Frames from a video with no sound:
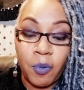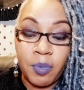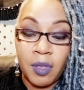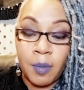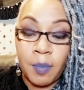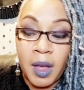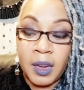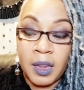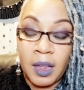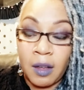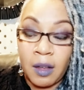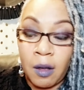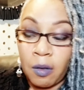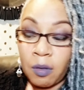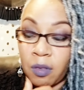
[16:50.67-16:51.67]
somebody
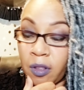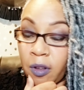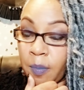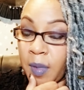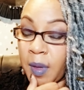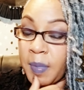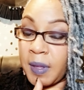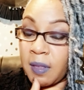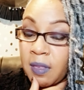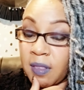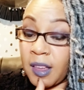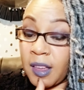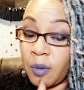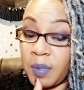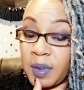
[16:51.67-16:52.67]
else. There may be a
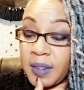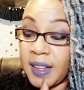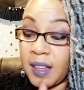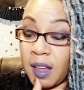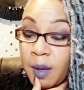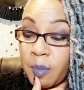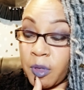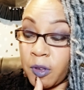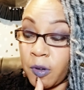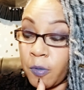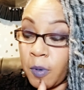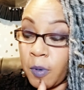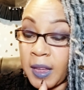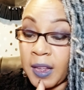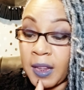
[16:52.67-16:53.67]
settlement that comes your
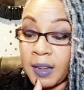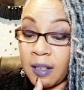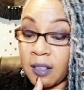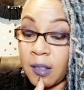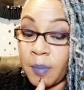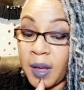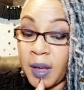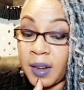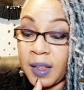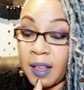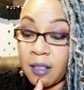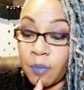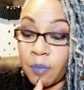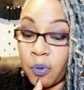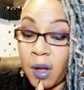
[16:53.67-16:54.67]
way that somebody
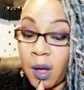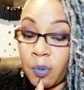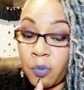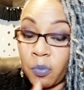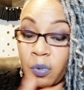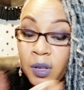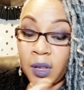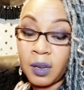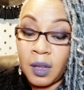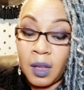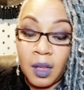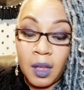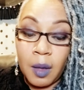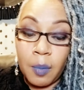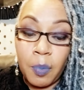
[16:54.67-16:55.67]
has a problem with.
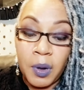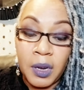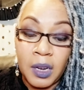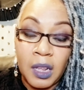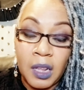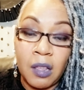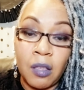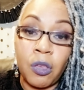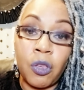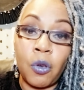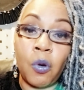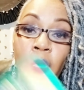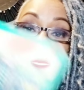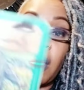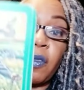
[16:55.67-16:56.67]
But it is
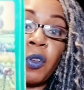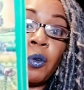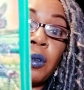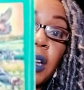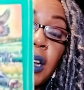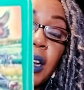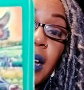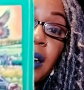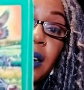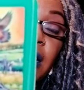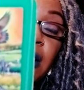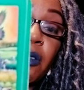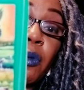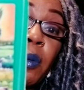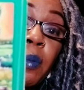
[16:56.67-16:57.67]
showing, if you look at
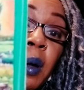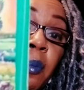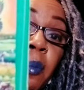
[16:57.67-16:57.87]
this, and remember